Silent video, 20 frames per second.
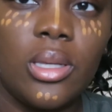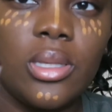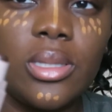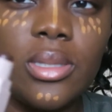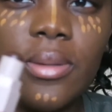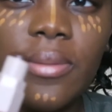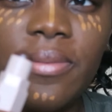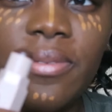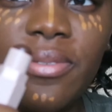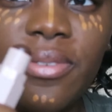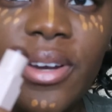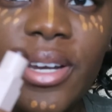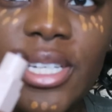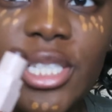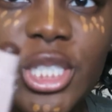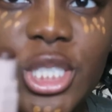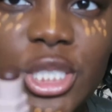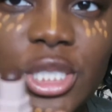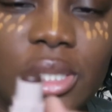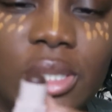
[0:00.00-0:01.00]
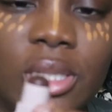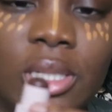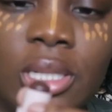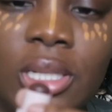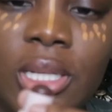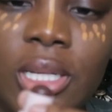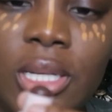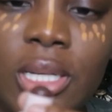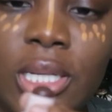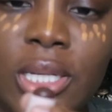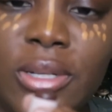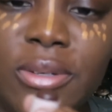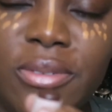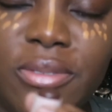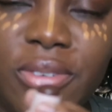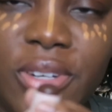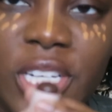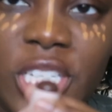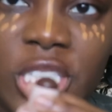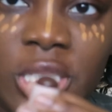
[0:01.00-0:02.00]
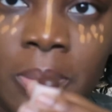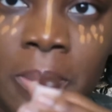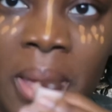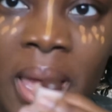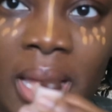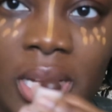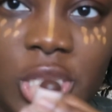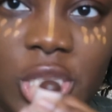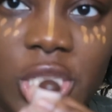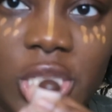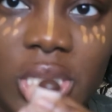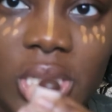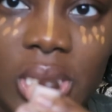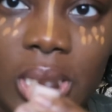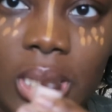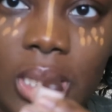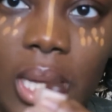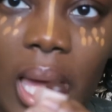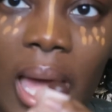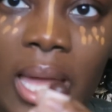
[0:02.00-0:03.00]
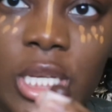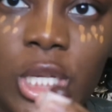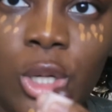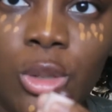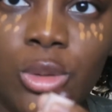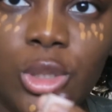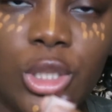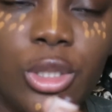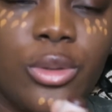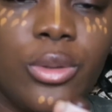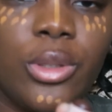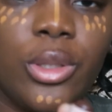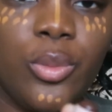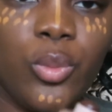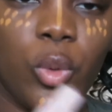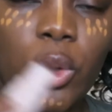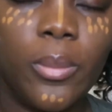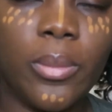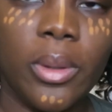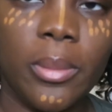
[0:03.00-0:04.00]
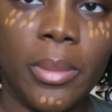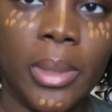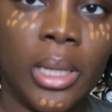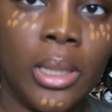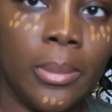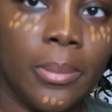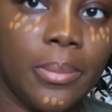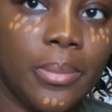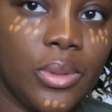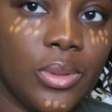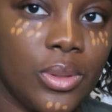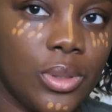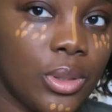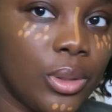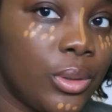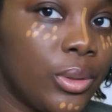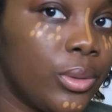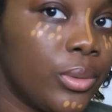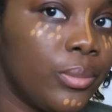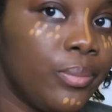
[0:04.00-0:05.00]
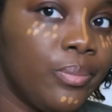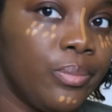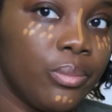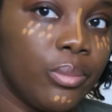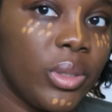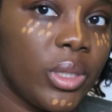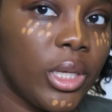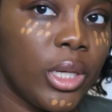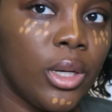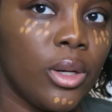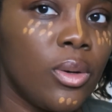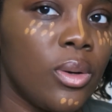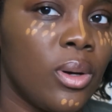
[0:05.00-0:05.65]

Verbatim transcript: It's a fresh, fresh matchstick. I don't generally warm them up, so, but they go